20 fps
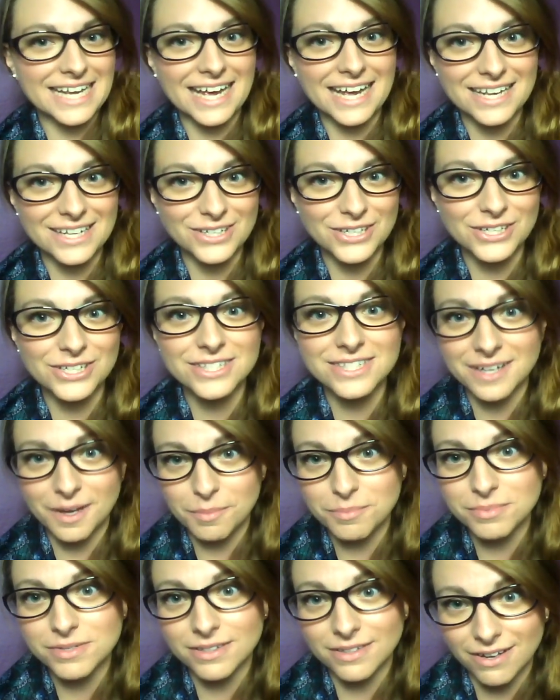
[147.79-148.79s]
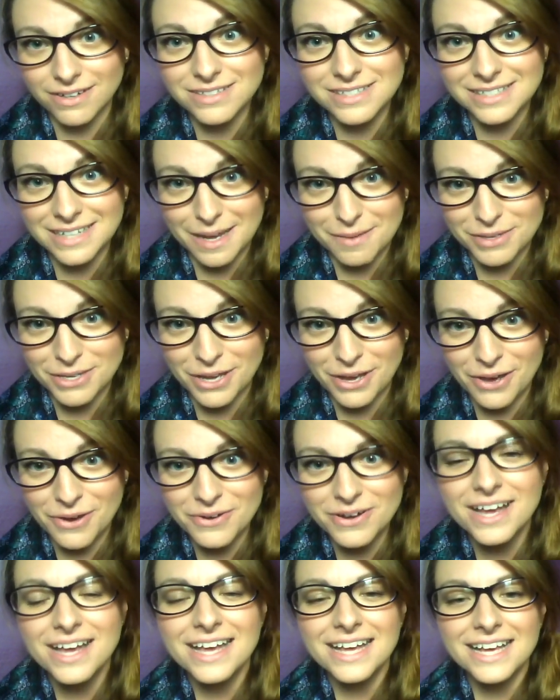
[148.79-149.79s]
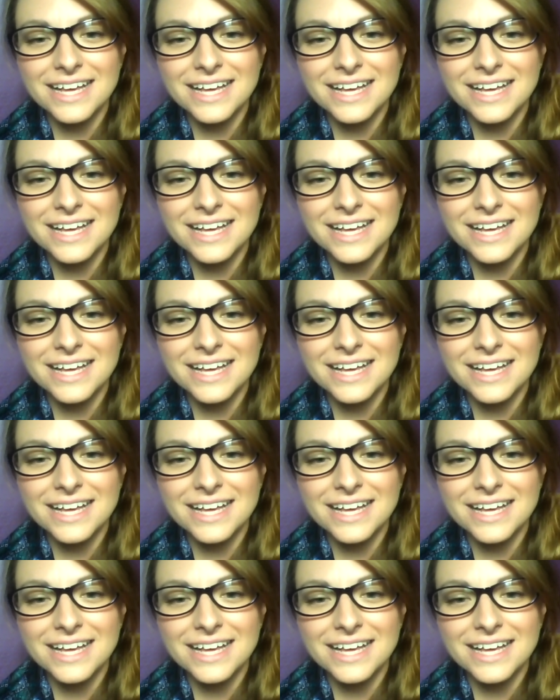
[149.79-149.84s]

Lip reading: I could have stopped a long time ago.